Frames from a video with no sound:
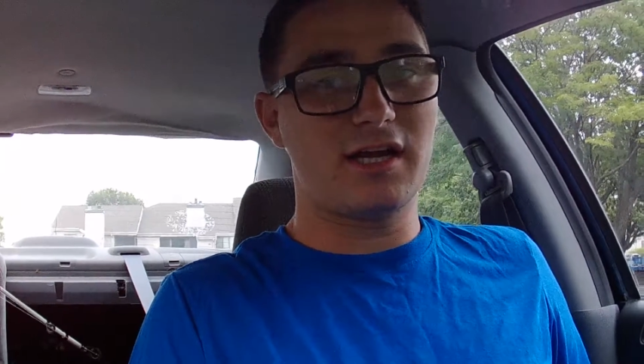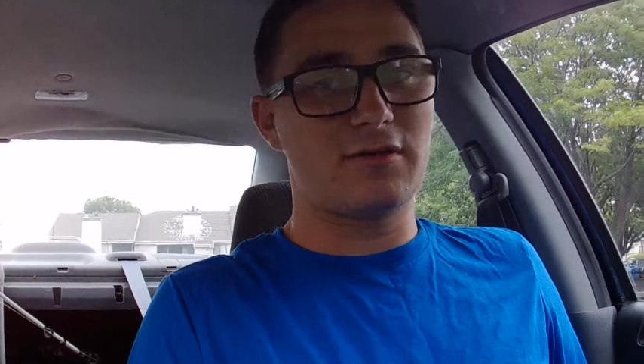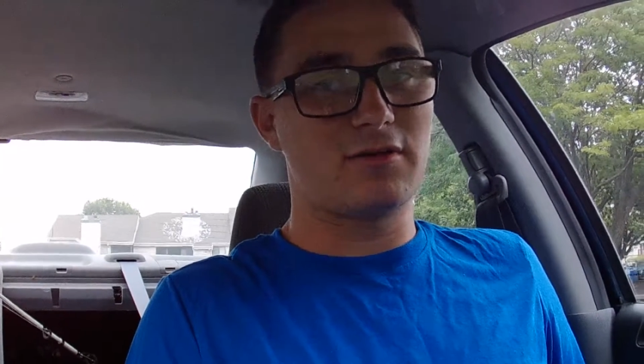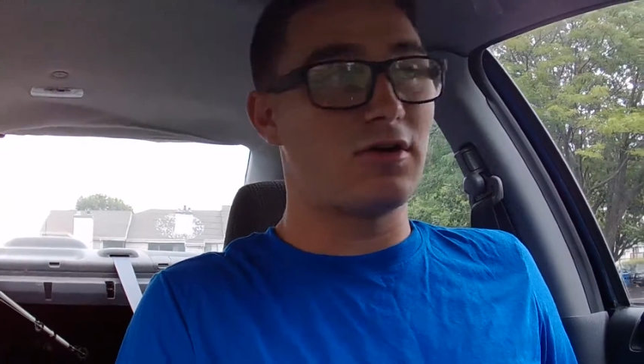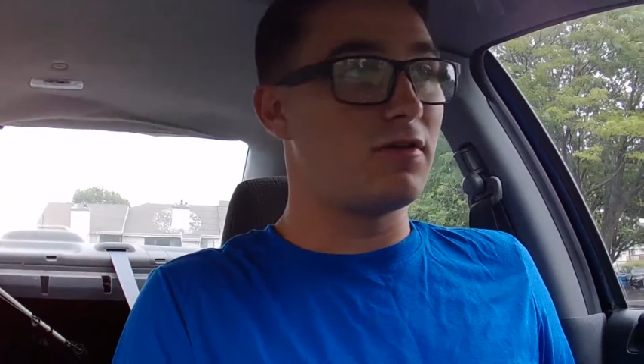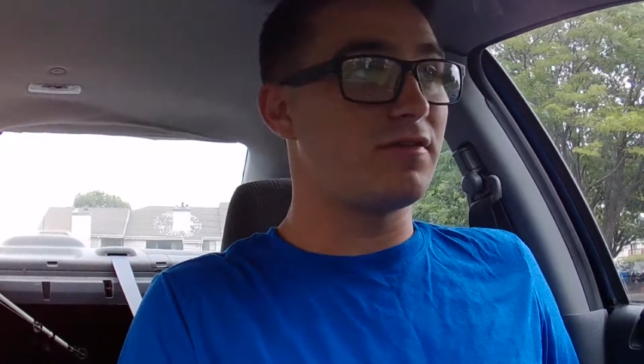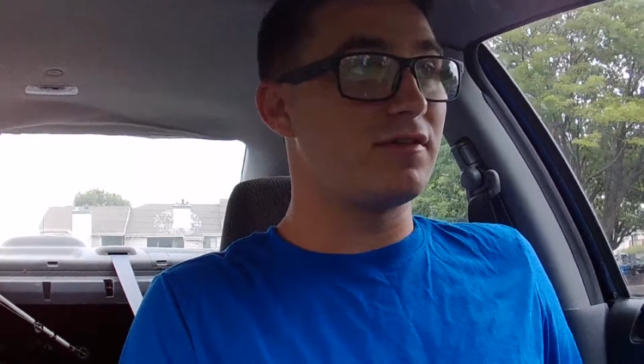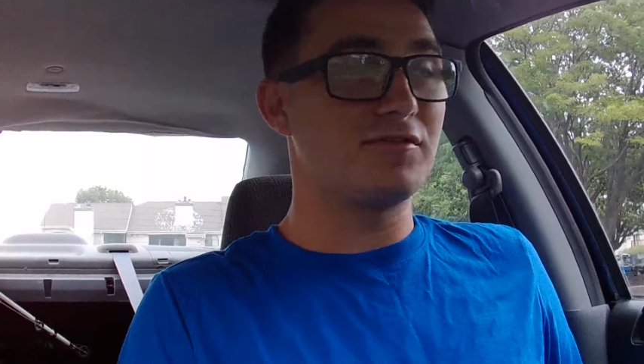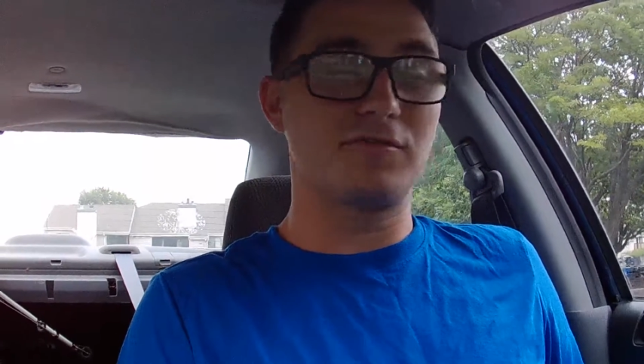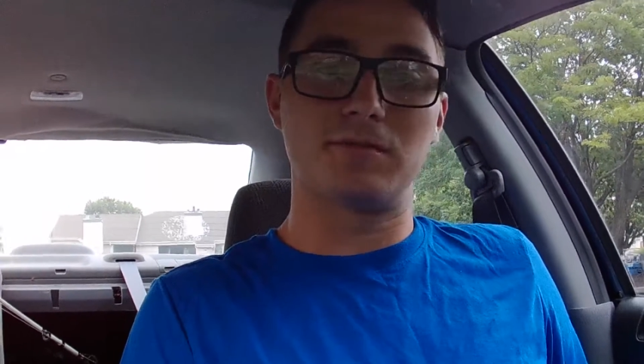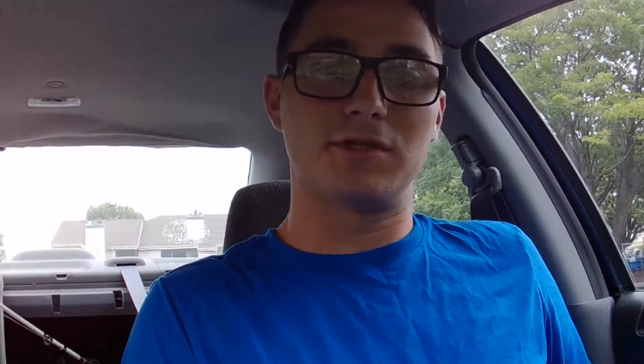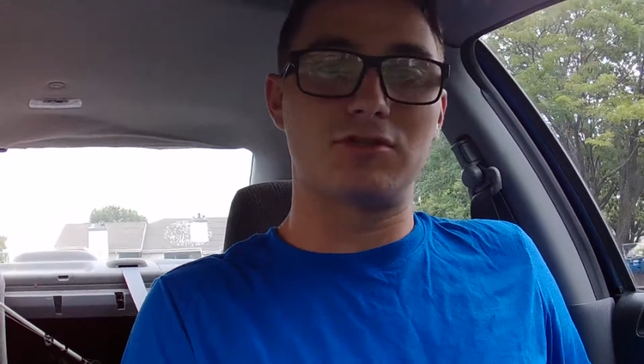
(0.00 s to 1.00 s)
I don't know if this
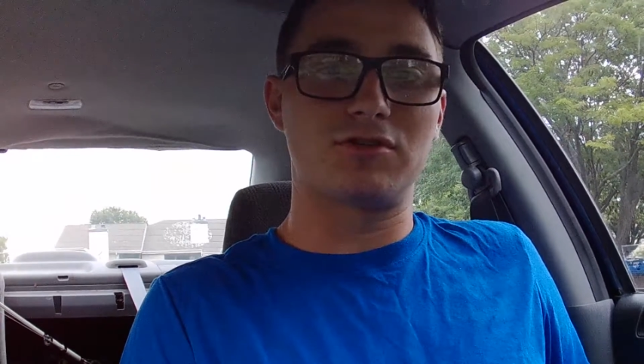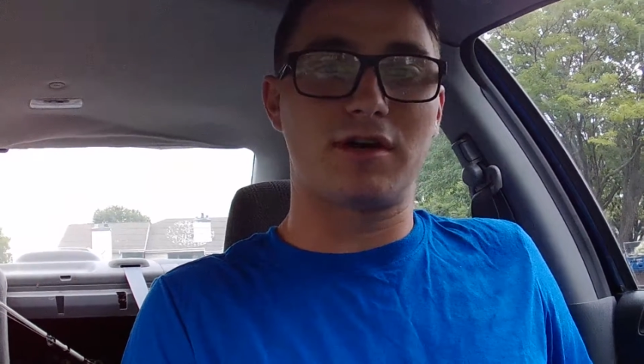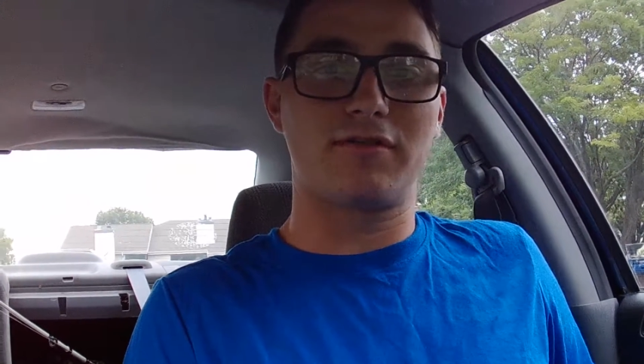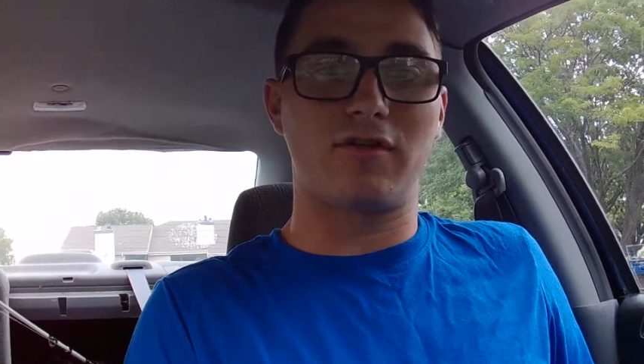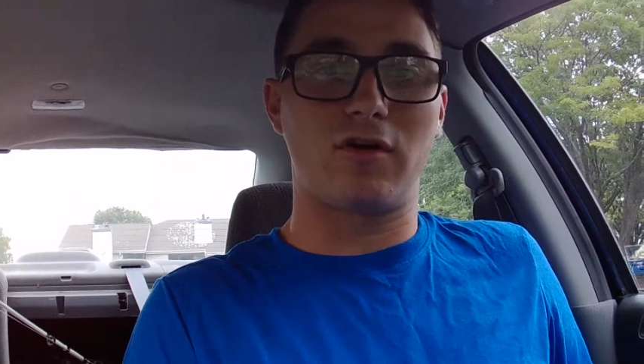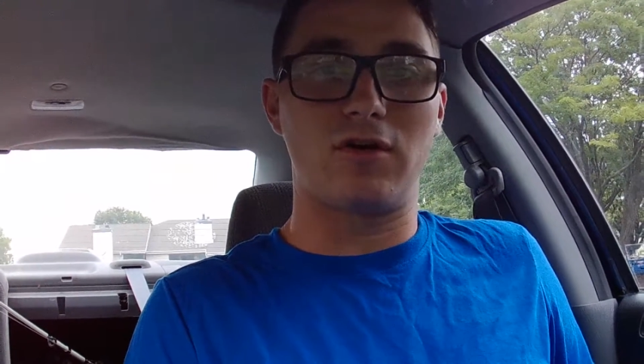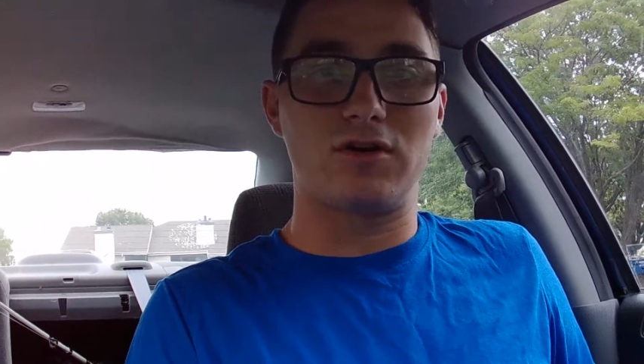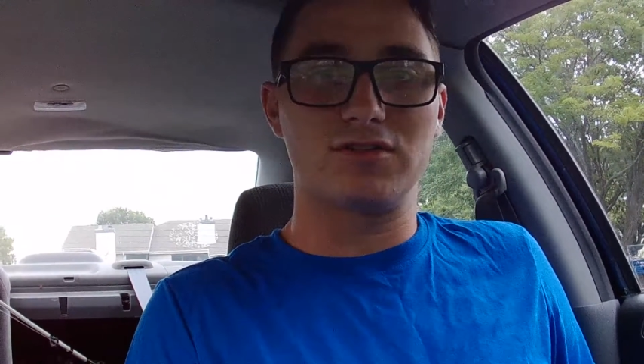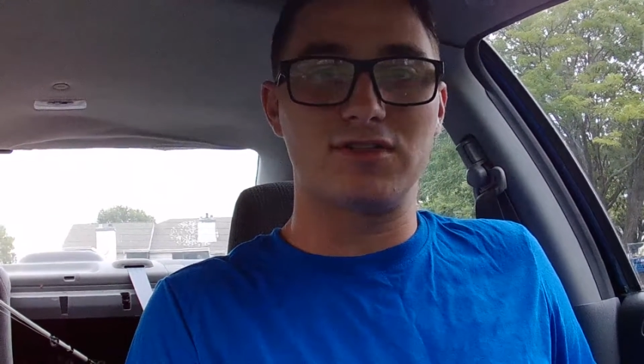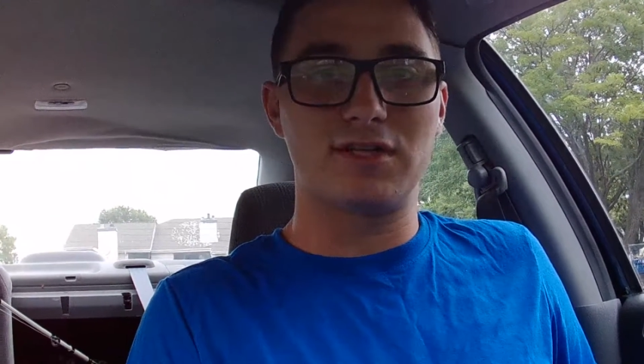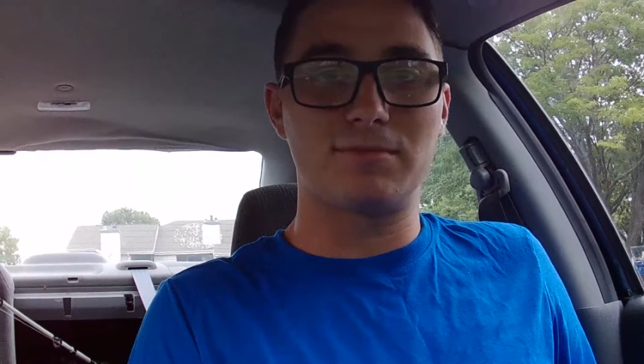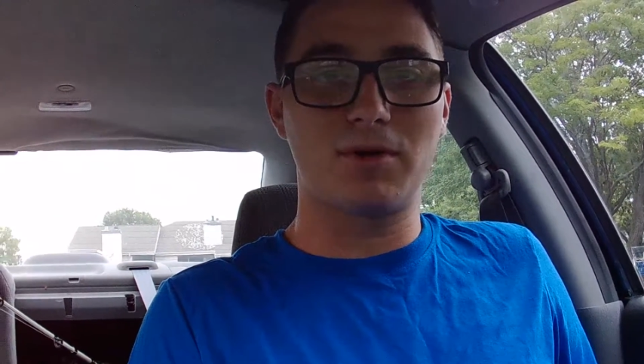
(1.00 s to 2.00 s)
will be a trick for all
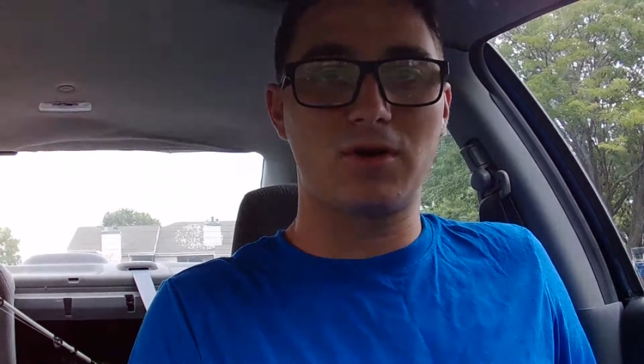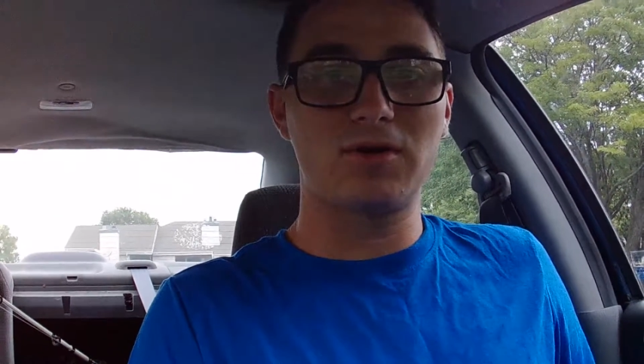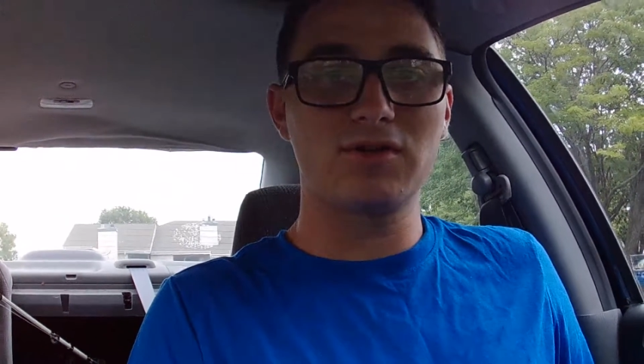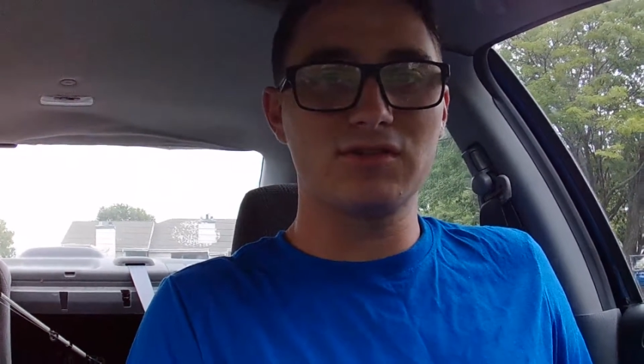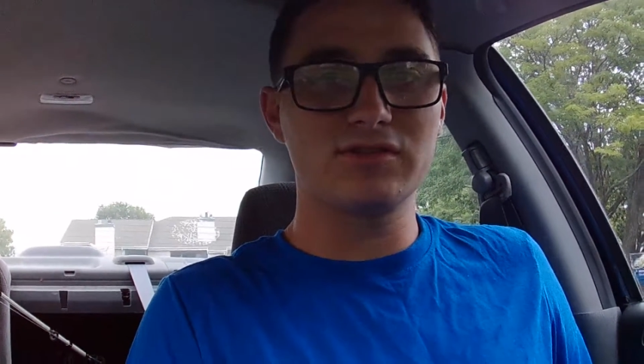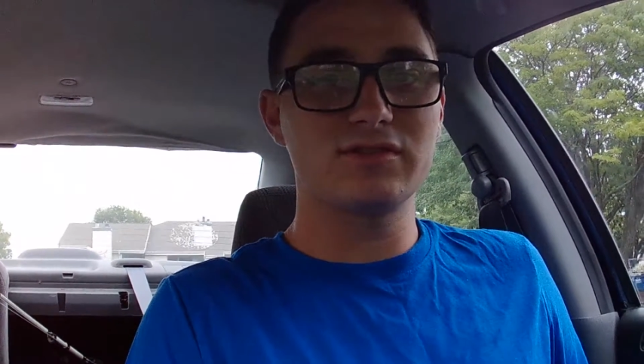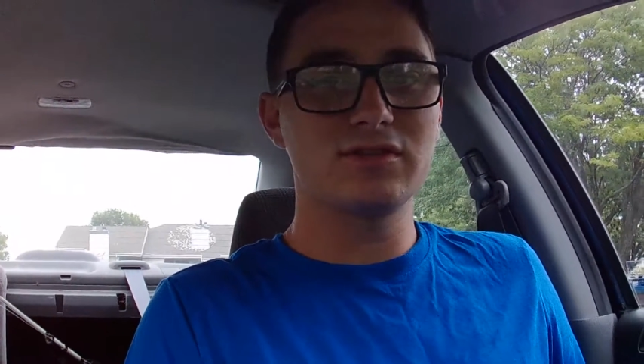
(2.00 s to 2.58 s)
city parks,